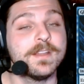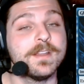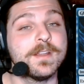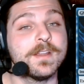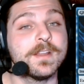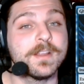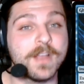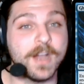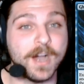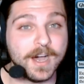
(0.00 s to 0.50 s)

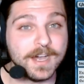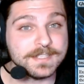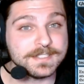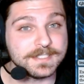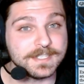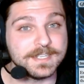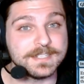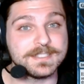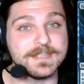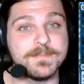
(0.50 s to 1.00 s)

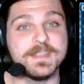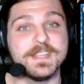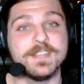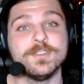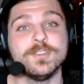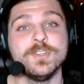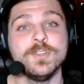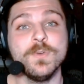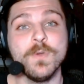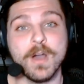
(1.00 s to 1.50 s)
causing it to be a
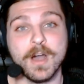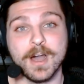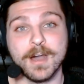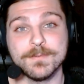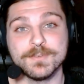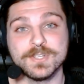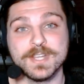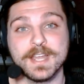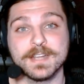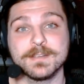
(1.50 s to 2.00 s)
new
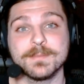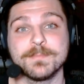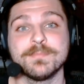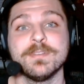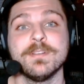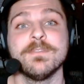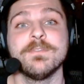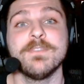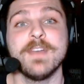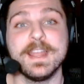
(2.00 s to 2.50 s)
object,
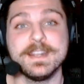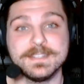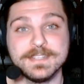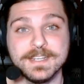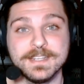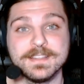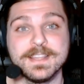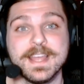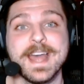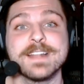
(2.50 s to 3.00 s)

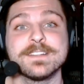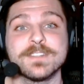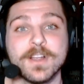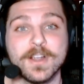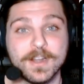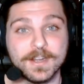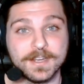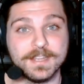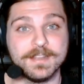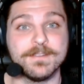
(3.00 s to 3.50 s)
preventing that
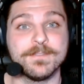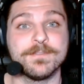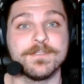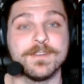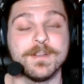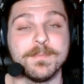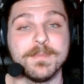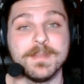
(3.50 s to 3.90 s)
target from